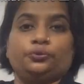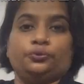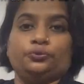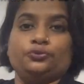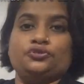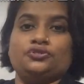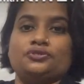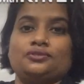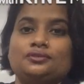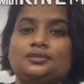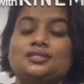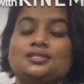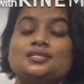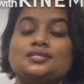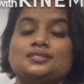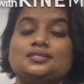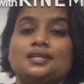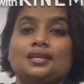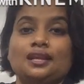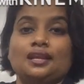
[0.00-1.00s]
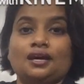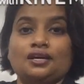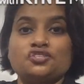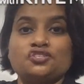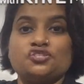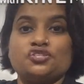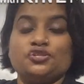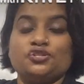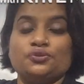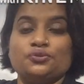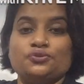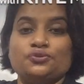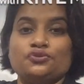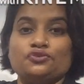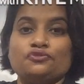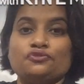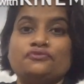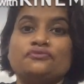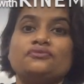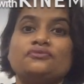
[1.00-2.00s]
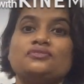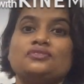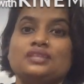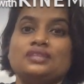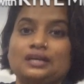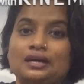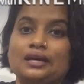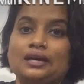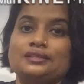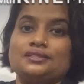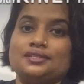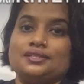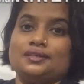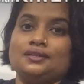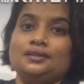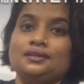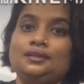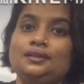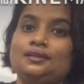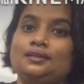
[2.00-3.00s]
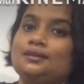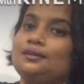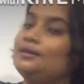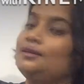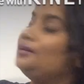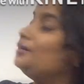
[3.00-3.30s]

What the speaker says: use, this is the last use of the article.